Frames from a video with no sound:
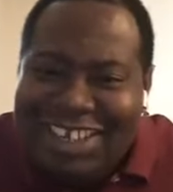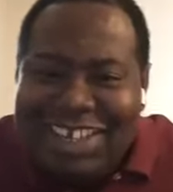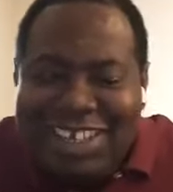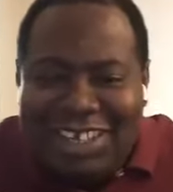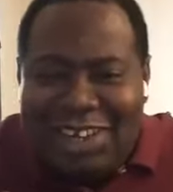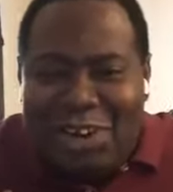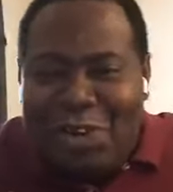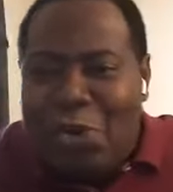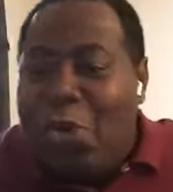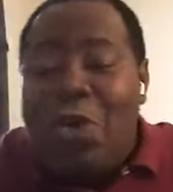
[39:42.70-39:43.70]
You
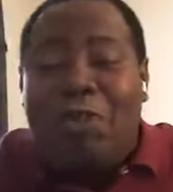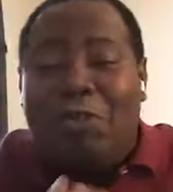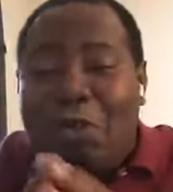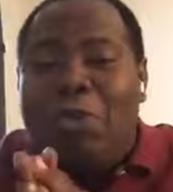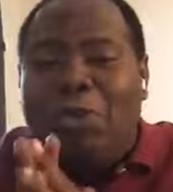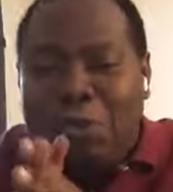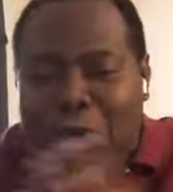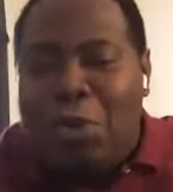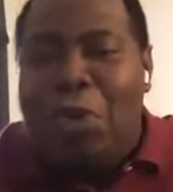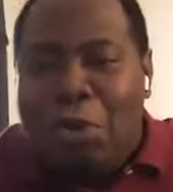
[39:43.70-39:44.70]
know, who of
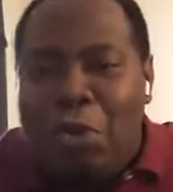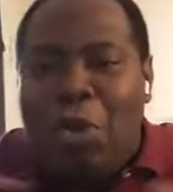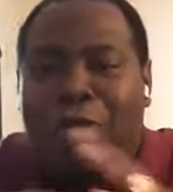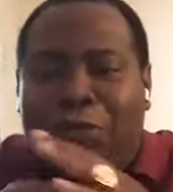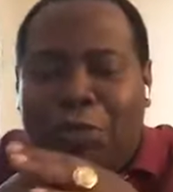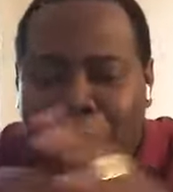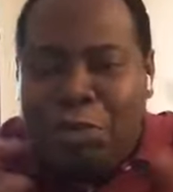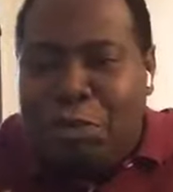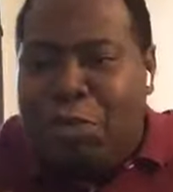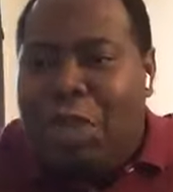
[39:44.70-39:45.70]

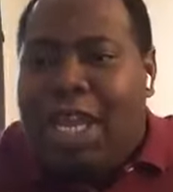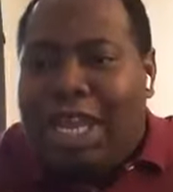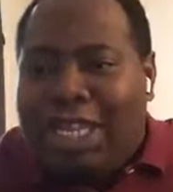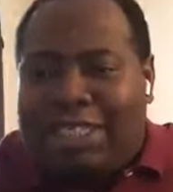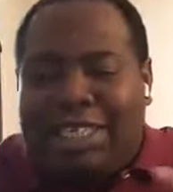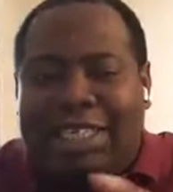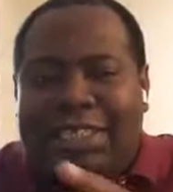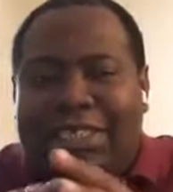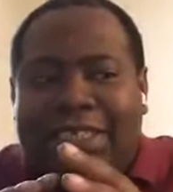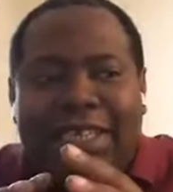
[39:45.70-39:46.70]
who is
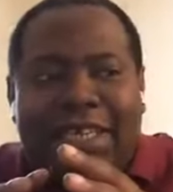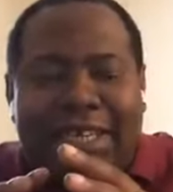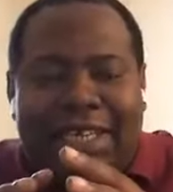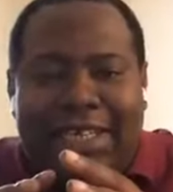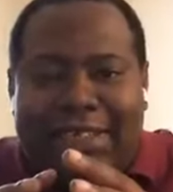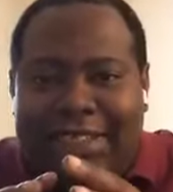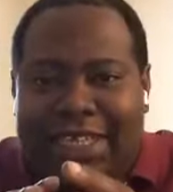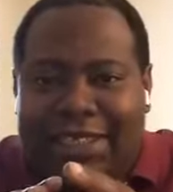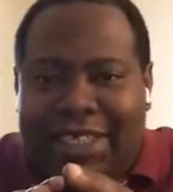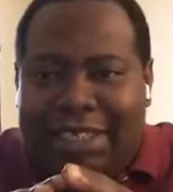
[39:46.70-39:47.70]
in
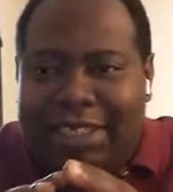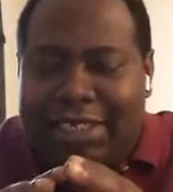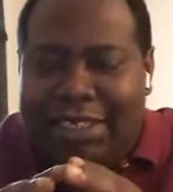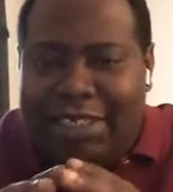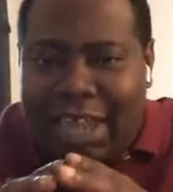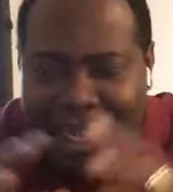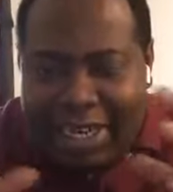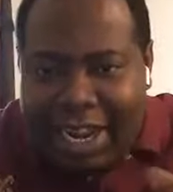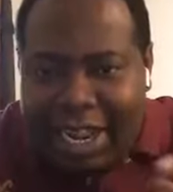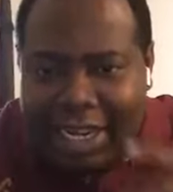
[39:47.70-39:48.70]

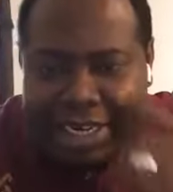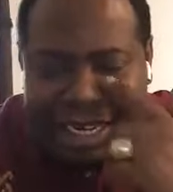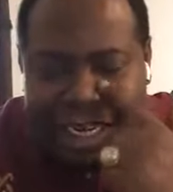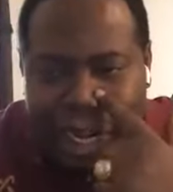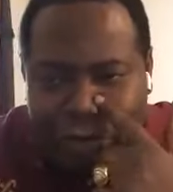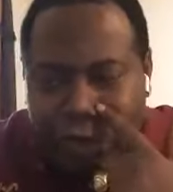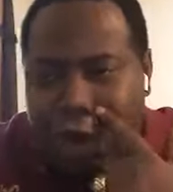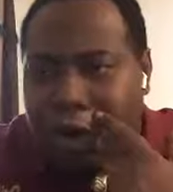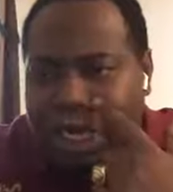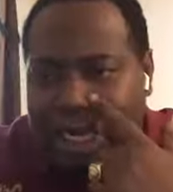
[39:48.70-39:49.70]
Ghana and
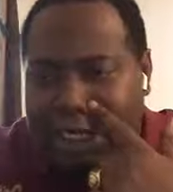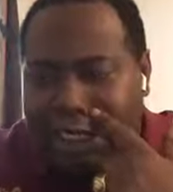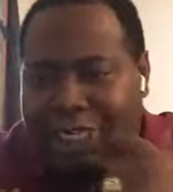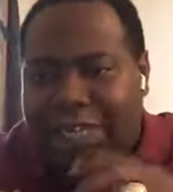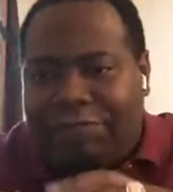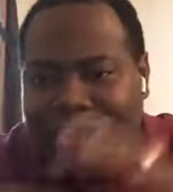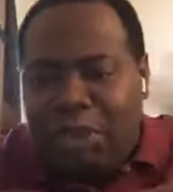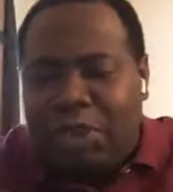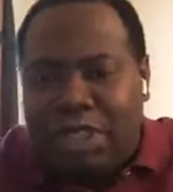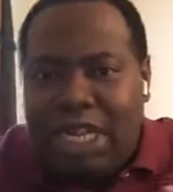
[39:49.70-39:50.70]
abroad in the
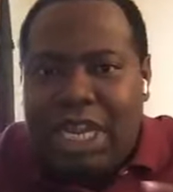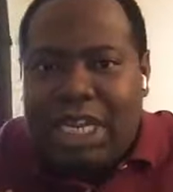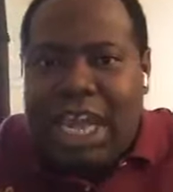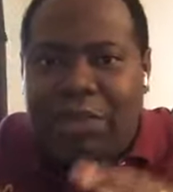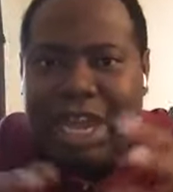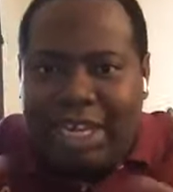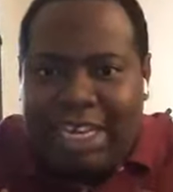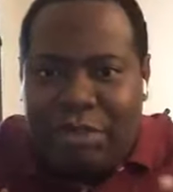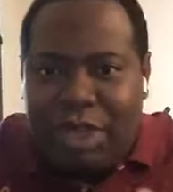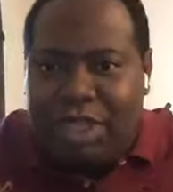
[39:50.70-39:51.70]
field that we are
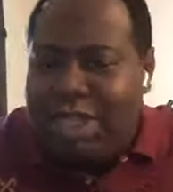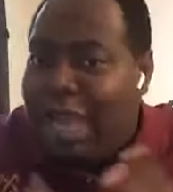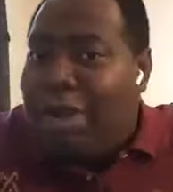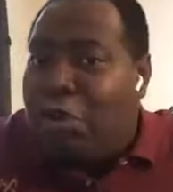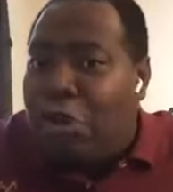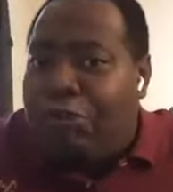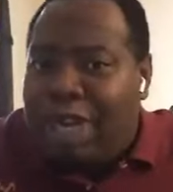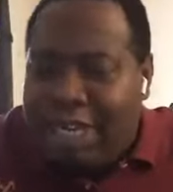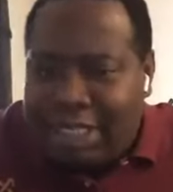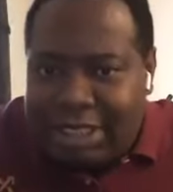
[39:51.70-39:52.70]
dealing with. They are my
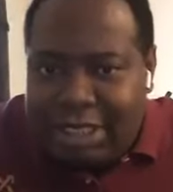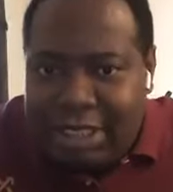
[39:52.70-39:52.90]
co-founders.